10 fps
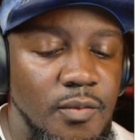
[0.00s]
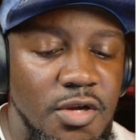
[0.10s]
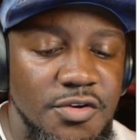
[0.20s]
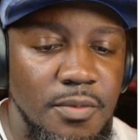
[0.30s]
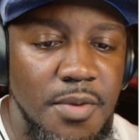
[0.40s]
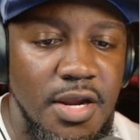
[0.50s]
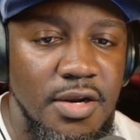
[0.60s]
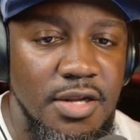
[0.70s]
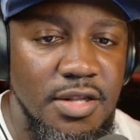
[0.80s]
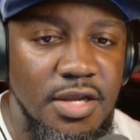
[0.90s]
Then once you
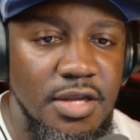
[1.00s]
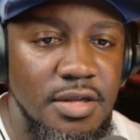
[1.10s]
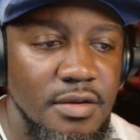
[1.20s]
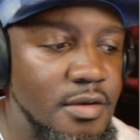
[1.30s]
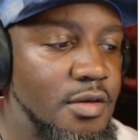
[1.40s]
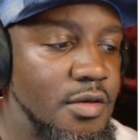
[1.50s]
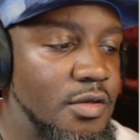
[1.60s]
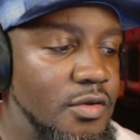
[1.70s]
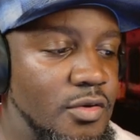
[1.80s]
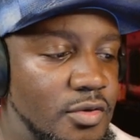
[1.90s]
pair it, then
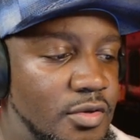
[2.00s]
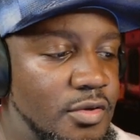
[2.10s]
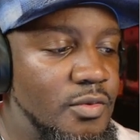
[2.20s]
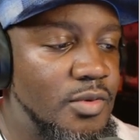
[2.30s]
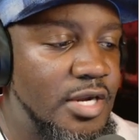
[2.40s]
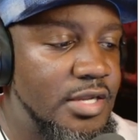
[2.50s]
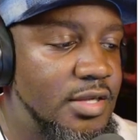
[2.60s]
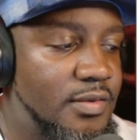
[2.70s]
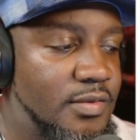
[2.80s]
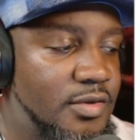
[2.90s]
you're going to do what
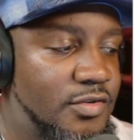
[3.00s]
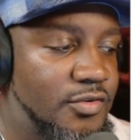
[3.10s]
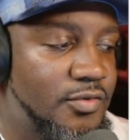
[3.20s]
I did on